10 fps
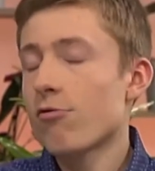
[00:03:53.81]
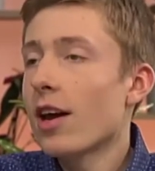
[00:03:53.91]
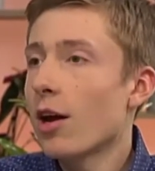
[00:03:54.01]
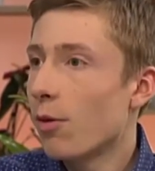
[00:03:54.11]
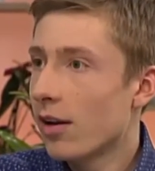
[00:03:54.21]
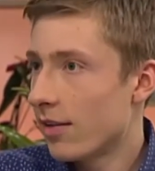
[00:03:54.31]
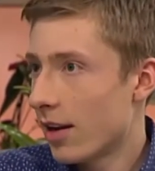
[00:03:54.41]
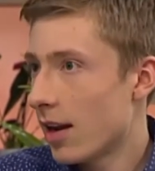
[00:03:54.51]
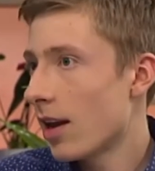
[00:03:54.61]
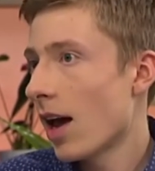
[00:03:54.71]

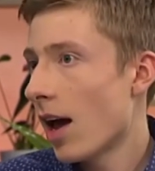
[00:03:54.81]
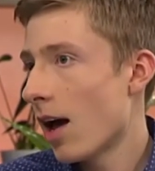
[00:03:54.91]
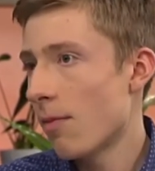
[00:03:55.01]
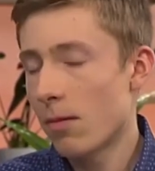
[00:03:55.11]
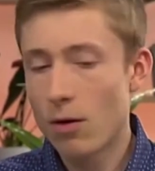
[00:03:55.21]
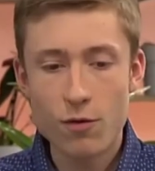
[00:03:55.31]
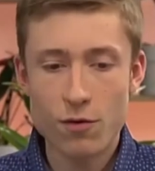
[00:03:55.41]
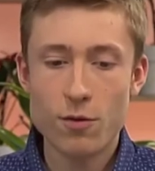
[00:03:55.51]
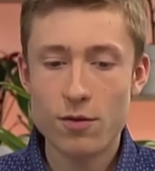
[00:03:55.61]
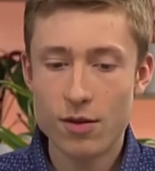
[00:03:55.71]
tranquility um,
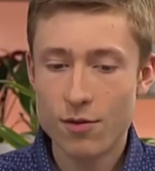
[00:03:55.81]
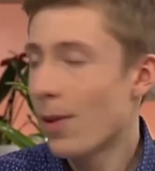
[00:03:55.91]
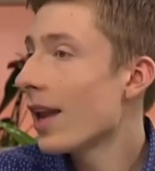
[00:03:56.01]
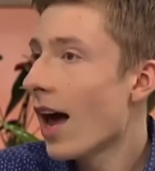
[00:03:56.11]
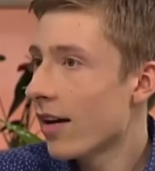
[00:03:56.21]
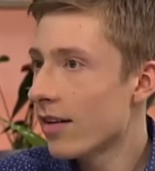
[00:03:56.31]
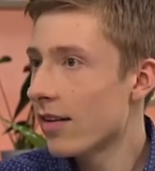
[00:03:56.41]
of, of, sort of Pilates.